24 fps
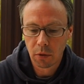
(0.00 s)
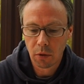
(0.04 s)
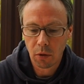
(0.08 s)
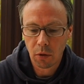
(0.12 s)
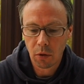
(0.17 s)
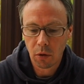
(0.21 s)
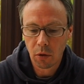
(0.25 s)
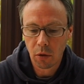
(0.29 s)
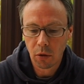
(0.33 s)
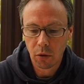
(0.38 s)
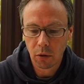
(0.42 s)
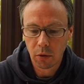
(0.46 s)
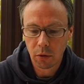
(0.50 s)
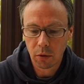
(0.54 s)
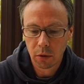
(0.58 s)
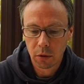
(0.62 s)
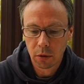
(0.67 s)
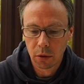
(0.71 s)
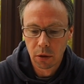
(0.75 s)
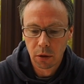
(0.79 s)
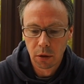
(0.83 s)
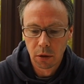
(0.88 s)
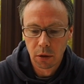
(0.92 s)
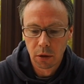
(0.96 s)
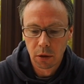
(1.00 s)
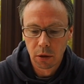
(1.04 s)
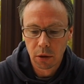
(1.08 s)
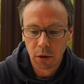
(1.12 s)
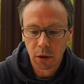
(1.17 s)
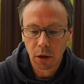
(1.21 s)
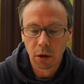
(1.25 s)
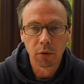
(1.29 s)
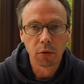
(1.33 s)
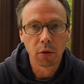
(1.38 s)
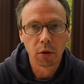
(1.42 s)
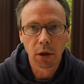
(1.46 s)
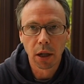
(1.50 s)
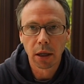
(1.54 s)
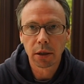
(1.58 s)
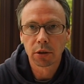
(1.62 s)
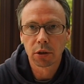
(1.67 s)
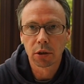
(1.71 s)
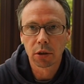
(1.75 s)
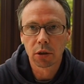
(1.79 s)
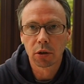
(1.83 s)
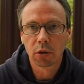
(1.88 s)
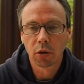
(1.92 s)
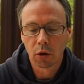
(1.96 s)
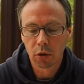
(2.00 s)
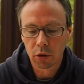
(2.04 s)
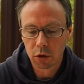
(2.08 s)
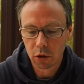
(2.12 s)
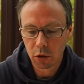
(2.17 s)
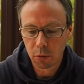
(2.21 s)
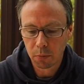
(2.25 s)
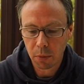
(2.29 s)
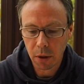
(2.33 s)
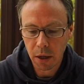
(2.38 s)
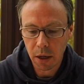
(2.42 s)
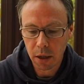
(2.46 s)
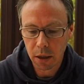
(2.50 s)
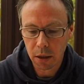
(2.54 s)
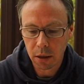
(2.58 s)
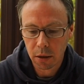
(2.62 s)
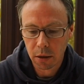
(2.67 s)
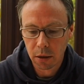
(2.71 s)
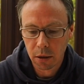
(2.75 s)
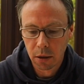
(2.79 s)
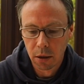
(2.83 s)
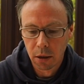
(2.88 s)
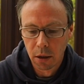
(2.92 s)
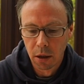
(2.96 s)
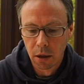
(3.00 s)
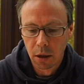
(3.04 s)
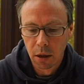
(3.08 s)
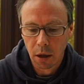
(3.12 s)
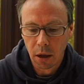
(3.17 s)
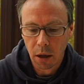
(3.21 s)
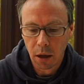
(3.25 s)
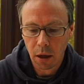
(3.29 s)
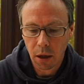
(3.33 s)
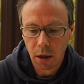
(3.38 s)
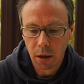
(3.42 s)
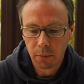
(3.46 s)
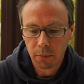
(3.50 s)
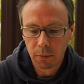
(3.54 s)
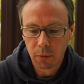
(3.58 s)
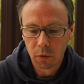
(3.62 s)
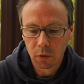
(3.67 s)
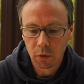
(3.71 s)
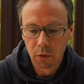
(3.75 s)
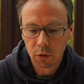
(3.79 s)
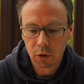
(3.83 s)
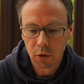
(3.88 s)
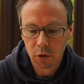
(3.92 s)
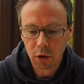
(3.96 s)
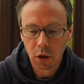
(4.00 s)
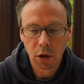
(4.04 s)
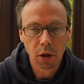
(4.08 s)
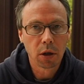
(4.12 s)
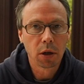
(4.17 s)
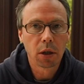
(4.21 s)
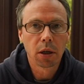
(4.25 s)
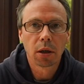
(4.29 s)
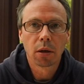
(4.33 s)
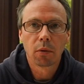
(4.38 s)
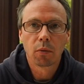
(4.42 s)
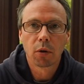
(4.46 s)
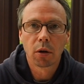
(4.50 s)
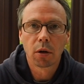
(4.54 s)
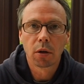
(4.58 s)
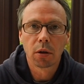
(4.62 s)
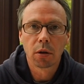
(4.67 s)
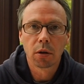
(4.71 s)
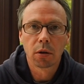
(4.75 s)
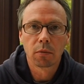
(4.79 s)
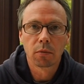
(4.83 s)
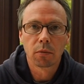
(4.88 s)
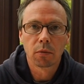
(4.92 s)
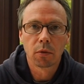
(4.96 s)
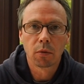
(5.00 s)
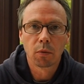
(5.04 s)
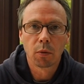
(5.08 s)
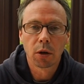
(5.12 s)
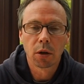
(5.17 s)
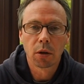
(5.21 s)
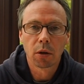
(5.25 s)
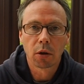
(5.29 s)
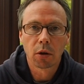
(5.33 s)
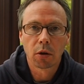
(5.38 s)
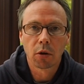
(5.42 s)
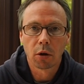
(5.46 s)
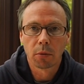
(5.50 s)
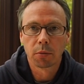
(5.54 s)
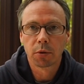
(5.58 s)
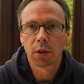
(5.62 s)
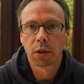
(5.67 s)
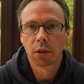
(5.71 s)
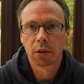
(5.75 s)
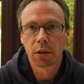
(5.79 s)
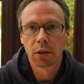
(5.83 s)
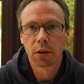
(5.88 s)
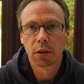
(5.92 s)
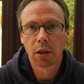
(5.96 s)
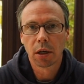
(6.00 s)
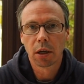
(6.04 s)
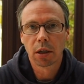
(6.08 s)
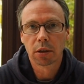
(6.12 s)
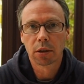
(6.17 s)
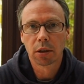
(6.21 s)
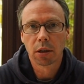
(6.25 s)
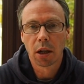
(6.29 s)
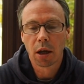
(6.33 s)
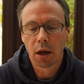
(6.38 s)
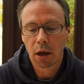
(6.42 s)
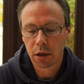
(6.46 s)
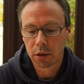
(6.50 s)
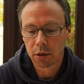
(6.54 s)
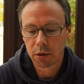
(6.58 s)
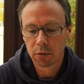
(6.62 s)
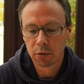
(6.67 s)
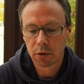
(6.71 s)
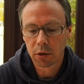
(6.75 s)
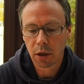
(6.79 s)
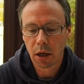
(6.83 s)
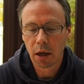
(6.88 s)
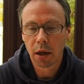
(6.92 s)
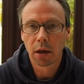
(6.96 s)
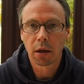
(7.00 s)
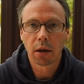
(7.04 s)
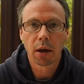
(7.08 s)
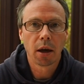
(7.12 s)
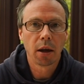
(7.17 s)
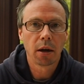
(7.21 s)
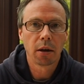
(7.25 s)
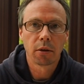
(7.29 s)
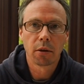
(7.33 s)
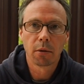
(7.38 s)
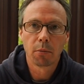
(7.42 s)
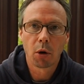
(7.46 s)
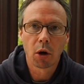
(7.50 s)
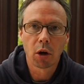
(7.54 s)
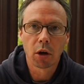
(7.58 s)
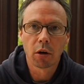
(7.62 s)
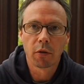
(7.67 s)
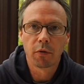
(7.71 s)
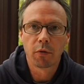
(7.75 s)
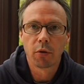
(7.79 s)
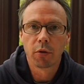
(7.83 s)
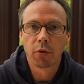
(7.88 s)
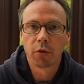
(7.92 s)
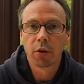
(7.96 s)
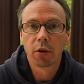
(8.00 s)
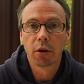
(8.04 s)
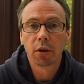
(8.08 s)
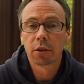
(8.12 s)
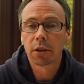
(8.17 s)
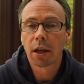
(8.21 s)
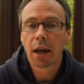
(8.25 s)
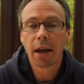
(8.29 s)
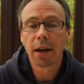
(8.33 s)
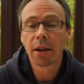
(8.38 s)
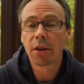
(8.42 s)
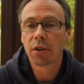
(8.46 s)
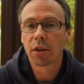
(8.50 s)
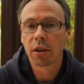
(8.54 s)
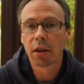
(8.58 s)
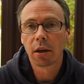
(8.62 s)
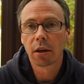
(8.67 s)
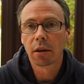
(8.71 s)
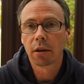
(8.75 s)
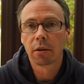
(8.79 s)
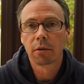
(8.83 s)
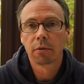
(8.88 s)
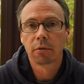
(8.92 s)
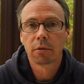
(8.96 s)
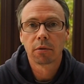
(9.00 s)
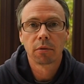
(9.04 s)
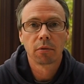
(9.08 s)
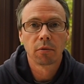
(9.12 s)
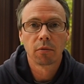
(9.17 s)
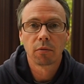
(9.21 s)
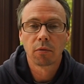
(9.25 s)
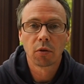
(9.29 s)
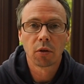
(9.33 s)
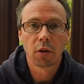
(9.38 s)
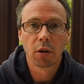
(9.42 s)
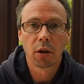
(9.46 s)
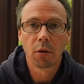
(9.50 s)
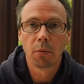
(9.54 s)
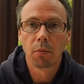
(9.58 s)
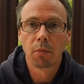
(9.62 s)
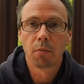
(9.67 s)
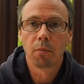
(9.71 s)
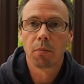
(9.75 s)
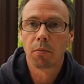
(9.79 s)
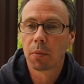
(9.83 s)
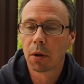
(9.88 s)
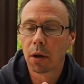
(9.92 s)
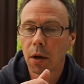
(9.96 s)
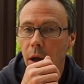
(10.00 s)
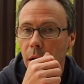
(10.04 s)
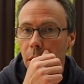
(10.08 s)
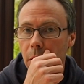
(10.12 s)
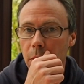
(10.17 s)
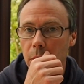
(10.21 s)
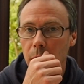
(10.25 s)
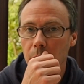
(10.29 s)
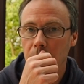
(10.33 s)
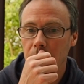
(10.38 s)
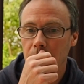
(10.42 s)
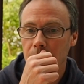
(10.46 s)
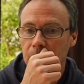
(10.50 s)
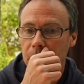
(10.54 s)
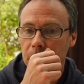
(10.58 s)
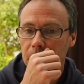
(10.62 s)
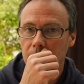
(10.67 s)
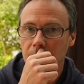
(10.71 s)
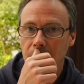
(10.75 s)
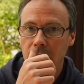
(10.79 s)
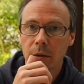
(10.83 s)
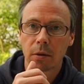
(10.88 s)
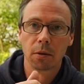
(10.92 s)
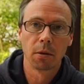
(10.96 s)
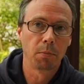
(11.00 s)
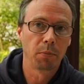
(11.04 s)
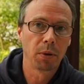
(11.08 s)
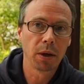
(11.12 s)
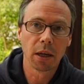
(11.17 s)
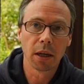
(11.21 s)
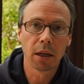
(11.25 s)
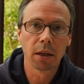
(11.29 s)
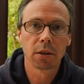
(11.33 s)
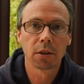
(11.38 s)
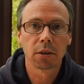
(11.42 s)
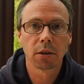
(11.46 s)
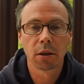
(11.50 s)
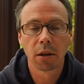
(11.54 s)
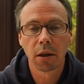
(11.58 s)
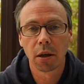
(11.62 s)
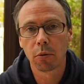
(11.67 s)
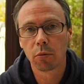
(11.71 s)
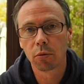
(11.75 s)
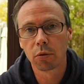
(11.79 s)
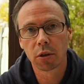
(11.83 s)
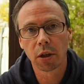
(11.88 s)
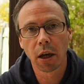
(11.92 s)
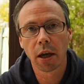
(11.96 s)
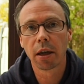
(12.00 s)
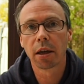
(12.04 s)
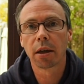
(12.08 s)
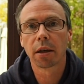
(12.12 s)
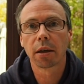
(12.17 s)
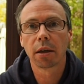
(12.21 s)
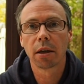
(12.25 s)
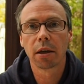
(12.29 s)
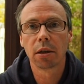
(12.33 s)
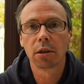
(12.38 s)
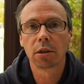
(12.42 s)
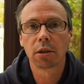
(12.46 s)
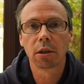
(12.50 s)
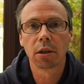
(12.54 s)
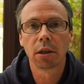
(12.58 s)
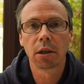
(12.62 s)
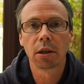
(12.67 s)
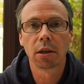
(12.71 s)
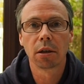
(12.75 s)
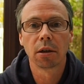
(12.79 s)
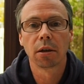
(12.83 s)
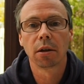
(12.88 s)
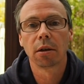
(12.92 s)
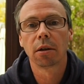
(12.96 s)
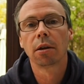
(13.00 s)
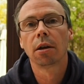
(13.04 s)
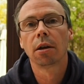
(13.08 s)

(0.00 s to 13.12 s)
or you know, a lens that's not too big. Certainly one of the crop sensor DSLRs, it would take anything micro four thirds, anything, you know, below the biggest, it will take easily,